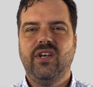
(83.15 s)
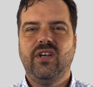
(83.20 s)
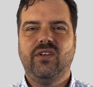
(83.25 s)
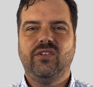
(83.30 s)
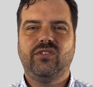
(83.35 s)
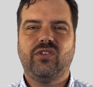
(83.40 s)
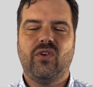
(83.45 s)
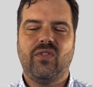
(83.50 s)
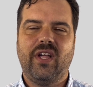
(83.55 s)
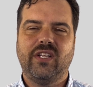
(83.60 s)

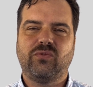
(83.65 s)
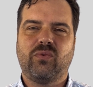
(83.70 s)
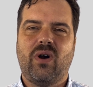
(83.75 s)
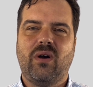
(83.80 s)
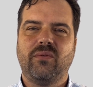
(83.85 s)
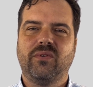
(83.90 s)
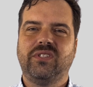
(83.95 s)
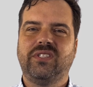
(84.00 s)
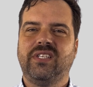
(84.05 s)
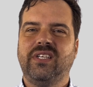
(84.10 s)
So that's why
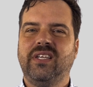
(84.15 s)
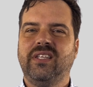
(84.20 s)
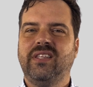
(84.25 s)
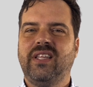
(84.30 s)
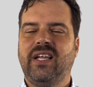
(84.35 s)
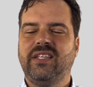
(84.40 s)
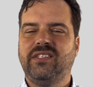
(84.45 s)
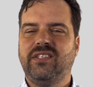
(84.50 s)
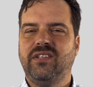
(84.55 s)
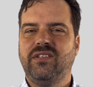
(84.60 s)
we're seeing
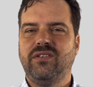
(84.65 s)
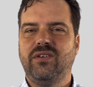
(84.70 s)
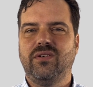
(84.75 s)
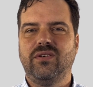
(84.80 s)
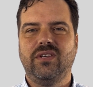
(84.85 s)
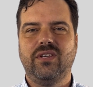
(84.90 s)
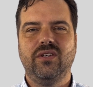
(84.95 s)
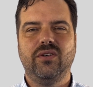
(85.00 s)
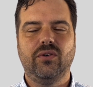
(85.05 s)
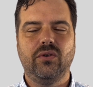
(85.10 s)
that 10-year
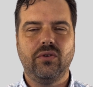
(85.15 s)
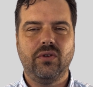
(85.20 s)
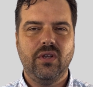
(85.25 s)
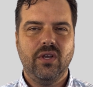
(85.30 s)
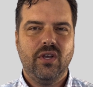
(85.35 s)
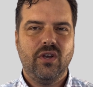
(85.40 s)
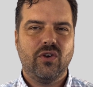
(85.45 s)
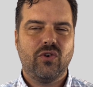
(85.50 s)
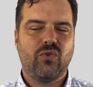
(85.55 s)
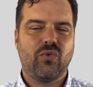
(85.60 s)
yield
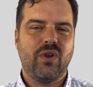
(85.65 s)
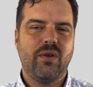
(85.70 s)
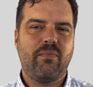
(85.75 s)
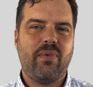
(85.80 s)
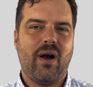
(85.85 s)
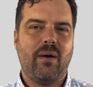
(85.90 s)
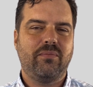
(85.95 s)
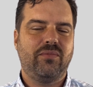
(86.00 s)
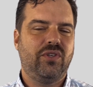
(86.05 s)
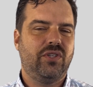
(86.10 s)
creep
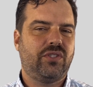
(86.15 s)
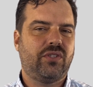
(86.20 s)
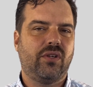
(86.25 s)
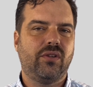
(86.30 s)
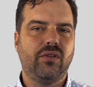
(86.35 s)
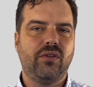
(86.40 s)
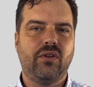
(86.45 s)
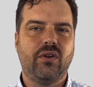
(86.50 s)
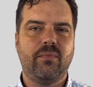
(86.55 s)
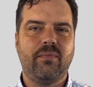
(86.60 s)
up just a
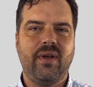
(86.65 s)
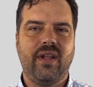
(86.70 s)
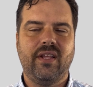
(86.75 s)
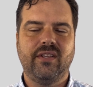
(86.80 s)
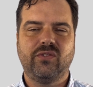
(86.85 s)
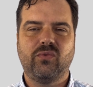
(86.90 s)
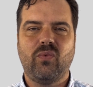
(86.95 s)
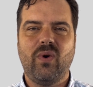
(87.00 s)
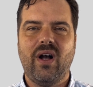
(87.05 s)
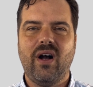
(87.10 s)
little bit
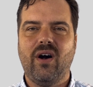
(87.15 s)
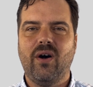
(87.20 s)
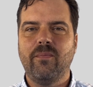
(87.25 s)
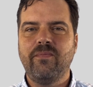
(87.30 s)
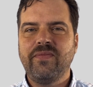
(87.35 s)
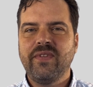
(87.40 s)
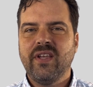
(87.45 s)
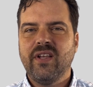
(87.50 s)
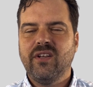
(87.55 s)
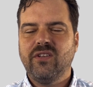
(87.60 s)
as
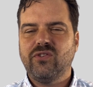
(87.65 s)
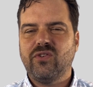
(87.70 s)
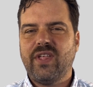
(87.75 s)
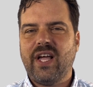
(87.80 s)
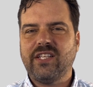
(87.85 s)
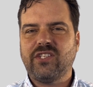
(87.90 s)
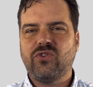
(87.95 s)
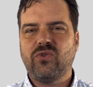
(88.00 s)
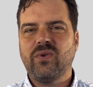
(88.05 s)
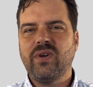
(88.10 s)
well. So
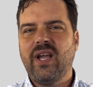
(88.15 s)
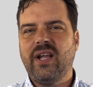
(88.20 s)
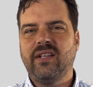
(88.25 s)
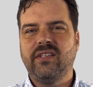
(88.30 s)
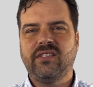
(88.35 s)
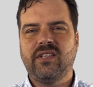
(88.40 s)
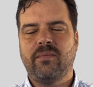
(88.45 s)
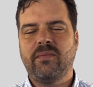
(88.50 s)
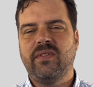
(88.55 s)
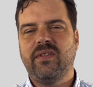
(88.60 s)
that's created
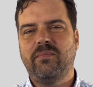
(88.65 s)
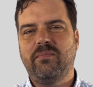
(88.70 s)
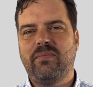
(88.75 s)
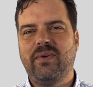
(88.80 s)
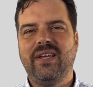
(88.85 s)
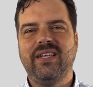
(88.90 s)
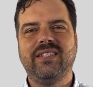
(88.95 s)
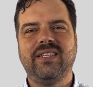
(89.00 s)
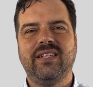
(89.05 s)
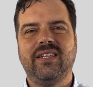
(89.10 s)
some of the
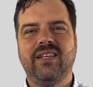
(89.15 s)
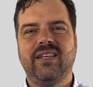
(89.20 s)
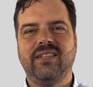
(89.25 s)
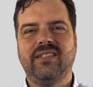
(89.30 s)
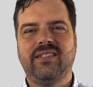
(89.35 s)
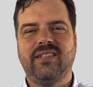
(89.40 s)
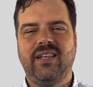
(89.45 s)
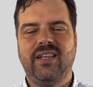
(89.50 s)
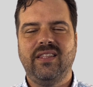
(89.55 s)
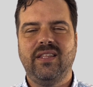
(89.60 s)

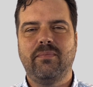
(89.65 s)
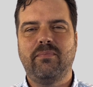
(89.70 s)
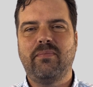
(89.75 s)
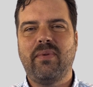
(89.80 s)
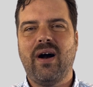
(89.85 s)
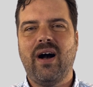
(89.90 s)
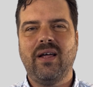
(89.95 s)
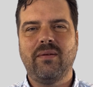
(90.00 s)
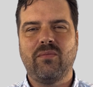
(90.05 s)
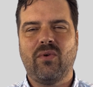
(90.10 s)
busyness in the
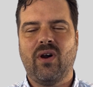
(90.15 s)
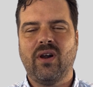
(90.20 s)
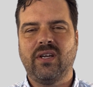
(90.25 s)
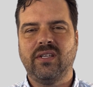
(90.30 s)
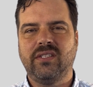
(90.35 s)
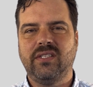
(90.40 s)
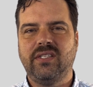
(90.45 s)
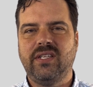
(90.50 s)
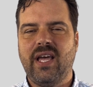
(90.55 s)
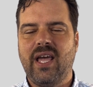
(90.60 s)
bond market
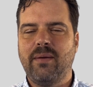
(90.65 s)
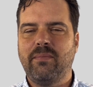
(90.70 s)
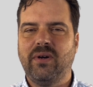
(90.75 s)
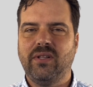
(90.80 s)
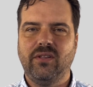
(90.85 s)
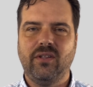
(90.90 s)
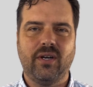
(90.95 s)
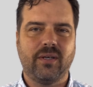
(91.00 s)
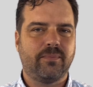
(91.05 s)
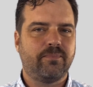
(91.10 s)
today. But
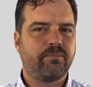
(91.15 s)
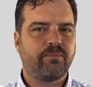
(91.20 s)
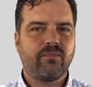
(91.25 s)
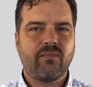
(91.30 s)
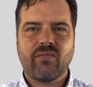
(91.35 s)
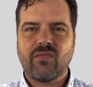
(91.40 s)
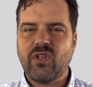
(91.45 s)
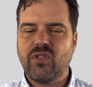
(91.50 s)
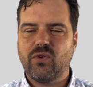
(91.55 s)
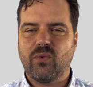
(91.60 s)
look,
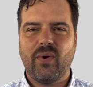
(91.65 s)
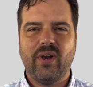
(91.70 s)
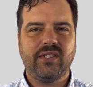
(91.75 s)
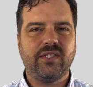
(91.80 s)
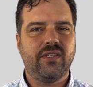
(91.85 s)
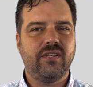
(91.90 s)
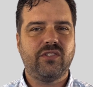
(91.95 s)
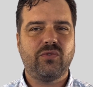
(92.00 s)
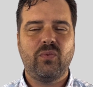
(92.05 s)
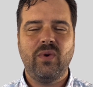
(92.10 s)
the rest of
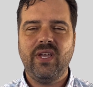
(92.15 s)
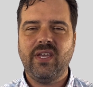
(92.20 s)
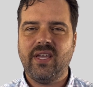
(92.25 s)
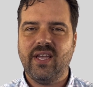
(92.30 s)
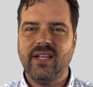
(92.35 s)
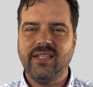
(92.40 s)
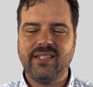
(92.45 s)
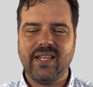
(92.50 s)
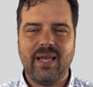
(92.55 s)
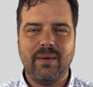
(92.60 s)
this week,
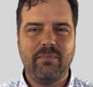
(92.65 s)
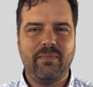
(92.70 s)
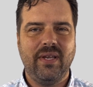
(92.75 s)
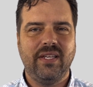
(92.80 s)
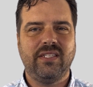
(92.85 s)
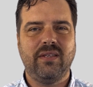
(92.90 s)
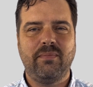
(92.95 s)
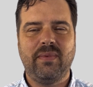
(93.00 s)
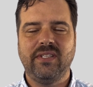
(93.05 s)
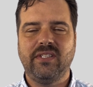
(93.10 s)
it's a
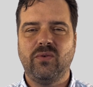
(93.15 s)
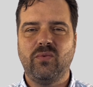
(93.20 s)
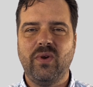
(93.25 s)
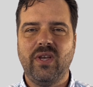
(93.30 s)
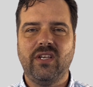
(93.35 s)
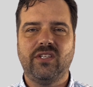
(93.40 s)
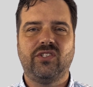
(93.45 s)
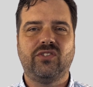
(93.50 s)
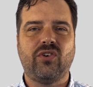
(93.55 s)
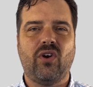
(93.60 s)
busy
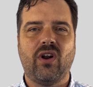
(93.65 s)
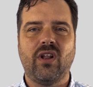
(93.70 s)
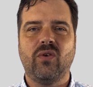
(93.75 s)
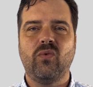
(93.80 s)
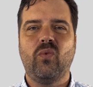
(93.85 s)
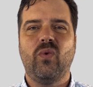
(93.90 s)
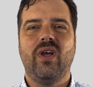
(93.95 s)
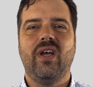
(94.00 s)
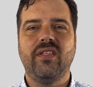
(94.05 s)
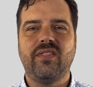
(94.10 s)
week, starting
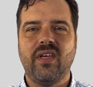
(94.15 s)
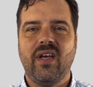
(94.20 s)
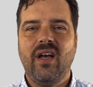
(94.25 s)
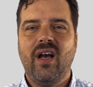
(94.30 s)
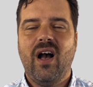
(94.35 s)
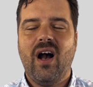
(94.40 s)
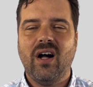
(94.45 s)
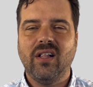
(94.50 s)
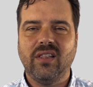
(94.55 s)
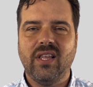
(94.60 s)
with
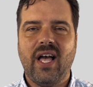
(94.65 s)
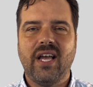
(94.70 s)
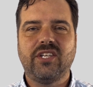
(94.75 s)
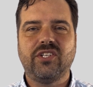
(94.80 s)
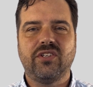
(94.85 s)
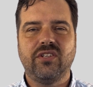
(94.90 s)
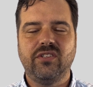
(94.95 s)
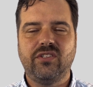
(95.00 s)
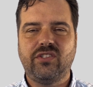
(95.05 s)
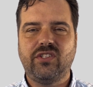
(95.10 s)

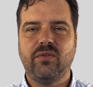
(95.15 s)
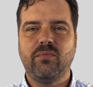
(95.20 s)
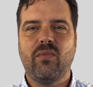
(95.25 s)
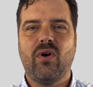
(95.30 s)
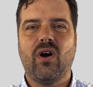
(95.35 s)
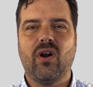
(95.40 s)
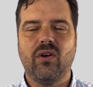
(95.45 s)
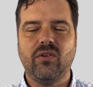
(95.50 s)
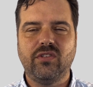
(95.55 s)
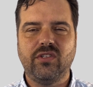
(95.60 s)
elections
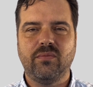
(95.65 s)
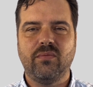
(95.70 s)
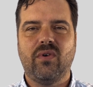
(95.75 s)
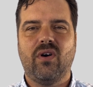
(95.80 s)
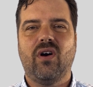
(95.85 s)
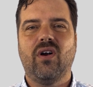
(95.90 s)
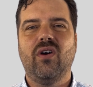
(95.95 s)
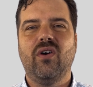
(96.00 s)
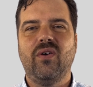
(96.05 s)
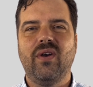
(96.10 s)
tomorrow.
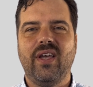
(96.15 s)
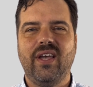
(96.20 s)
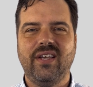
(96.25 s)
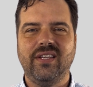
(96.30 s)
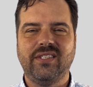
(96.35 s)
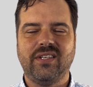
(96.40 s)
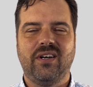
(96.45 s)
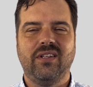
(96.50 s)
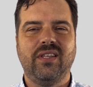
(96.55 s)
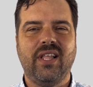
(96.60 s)
Tomorrow
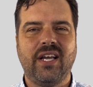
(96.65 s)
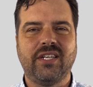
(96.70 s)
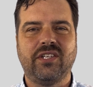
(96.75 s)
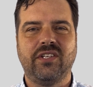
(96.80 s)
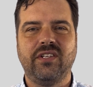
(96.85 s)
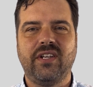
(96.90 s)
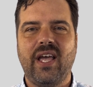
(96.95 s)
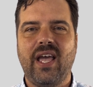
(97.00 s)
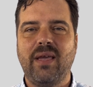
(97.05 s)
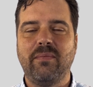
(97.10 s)
is election
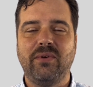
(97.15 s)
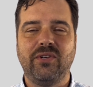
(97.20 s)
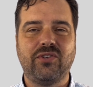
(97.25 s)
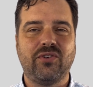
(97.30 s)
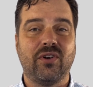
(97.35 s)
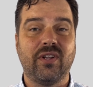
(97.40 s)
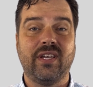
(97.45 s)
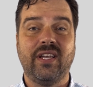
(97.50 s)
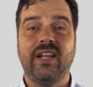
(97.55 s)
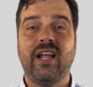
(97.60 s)
day. Be sure
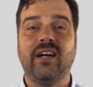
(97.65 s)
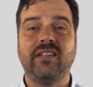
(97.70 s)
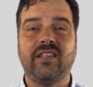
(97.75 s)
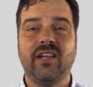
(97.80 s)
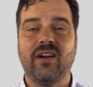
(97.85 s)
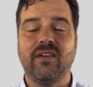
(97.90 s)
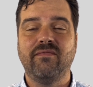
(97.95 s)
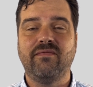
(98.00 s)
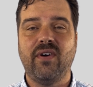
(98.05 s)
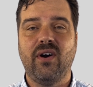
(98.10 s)
to get out
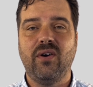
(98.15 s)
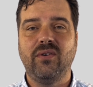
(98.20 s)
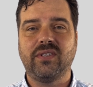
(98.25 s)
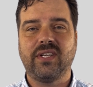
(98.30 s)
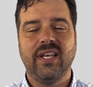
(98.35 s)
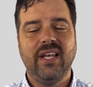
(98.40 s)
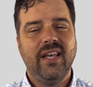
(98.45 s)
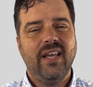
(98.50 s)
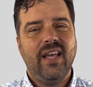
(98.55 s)
there and vote.